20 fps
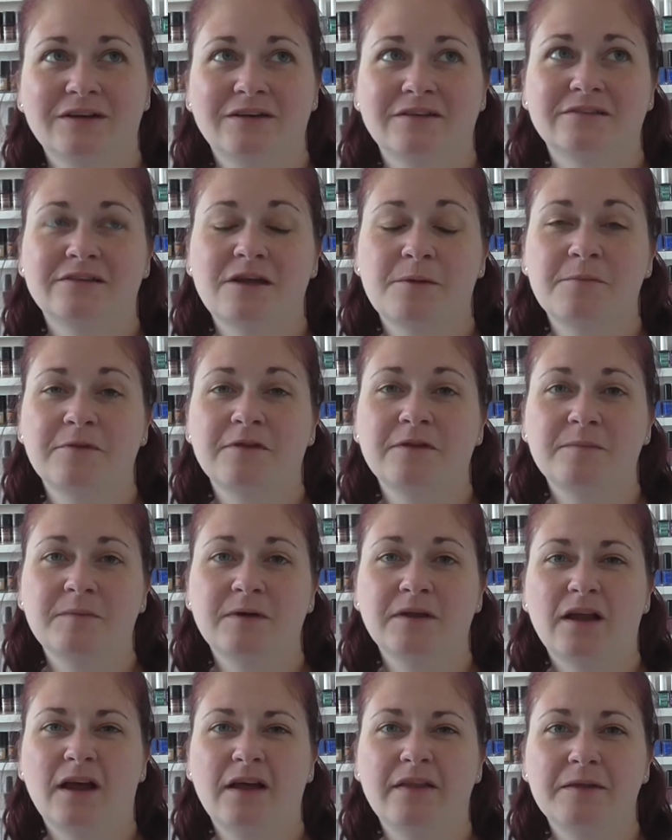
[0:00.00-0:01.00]
some of them
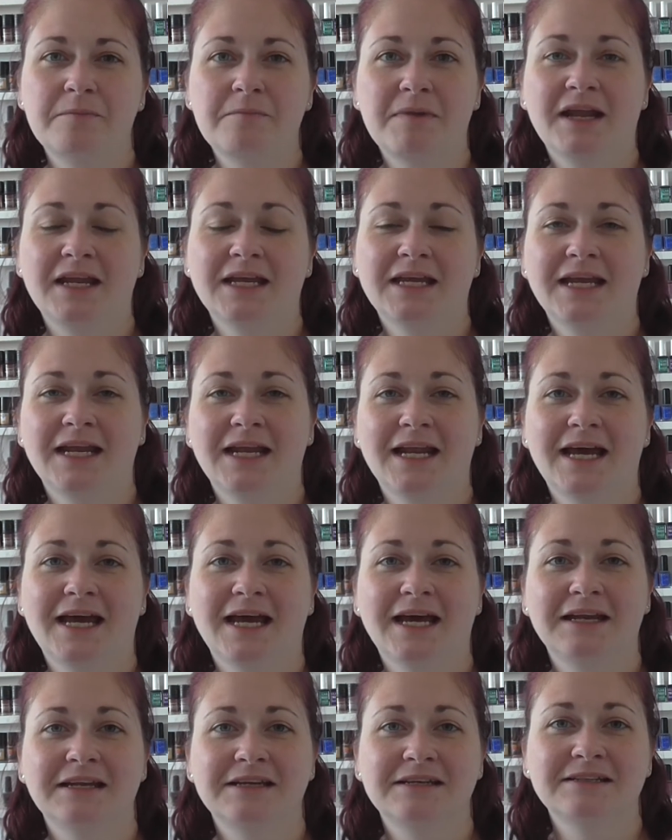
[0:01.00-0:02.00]
are like the mannequin
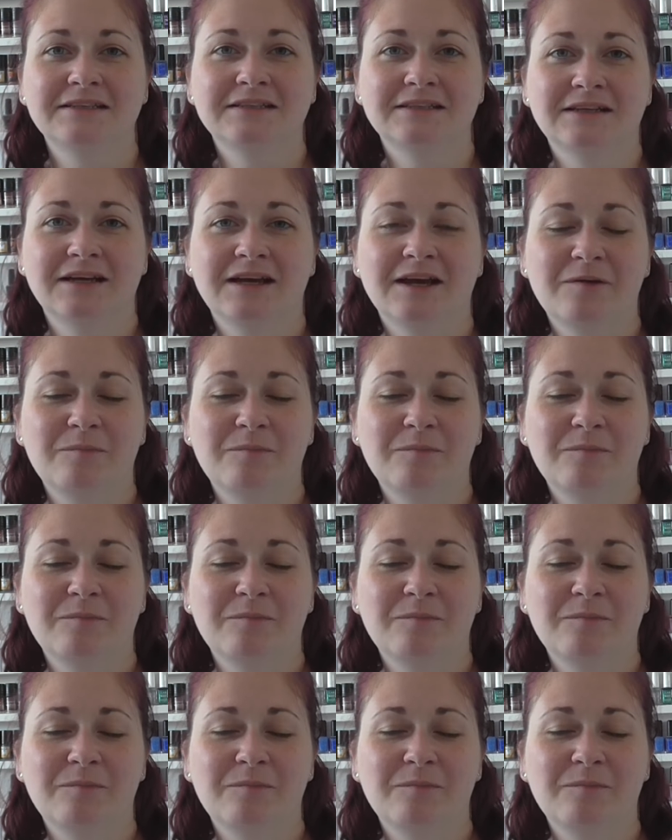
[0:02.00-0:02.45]
hand